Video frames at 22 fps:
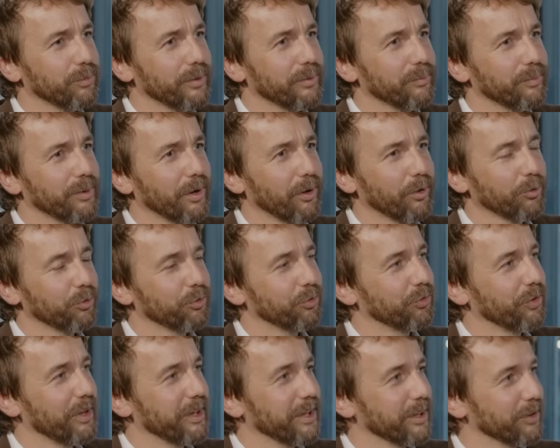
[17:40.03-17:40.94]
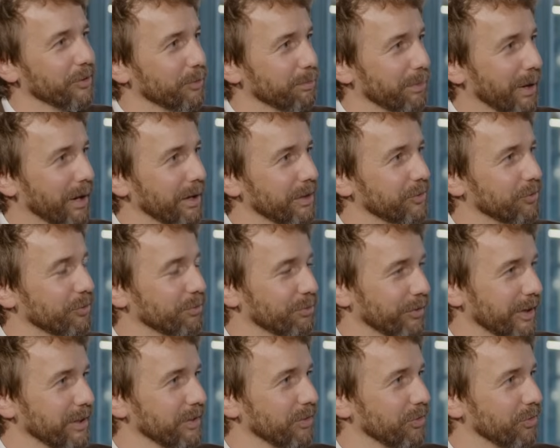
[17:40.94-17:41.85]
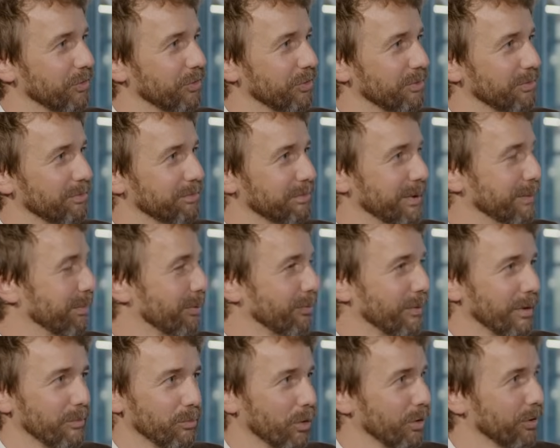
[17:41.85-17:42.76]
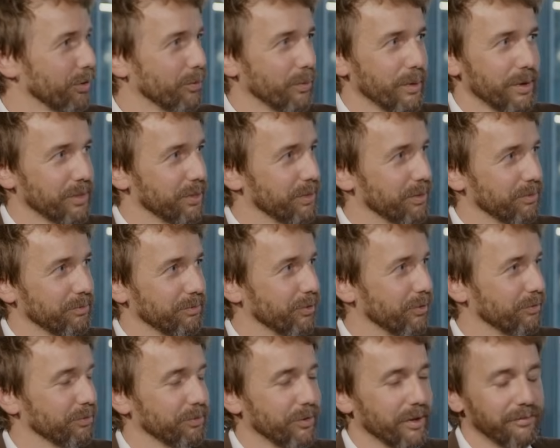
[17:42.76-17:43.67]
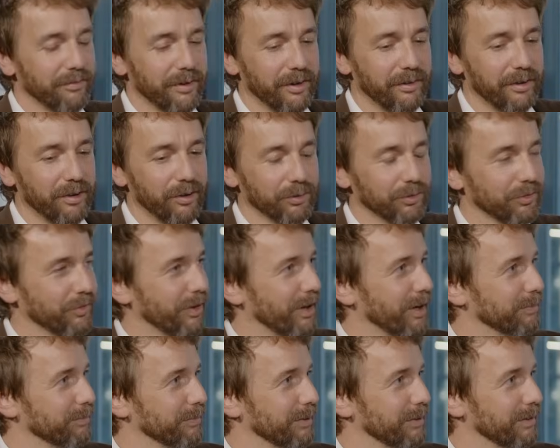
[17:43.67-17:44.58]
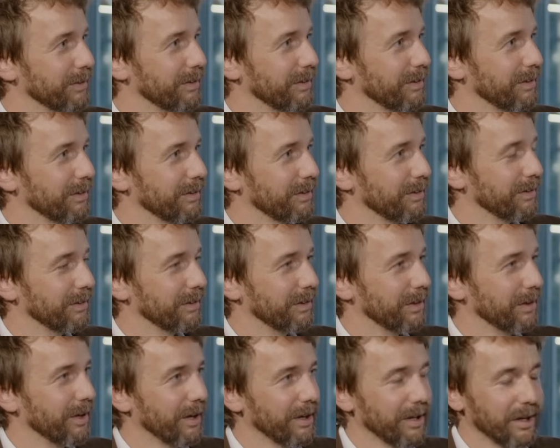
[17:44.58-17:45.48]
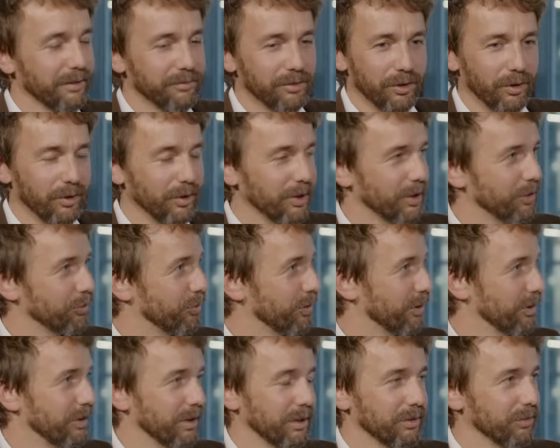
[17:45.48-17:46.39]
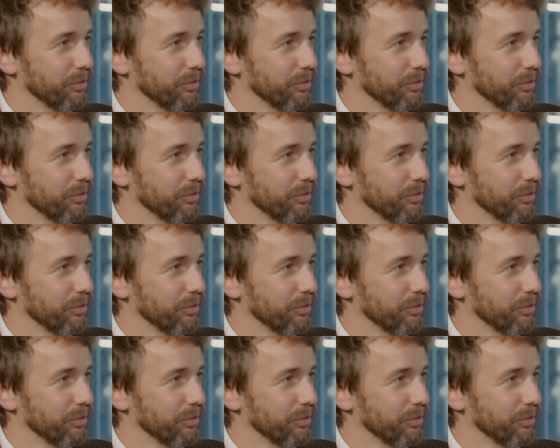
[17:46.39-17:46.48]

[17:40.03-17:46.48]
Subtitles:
We are saying goodbye to friends, people we have worked with for a very long time, and I have colleagues in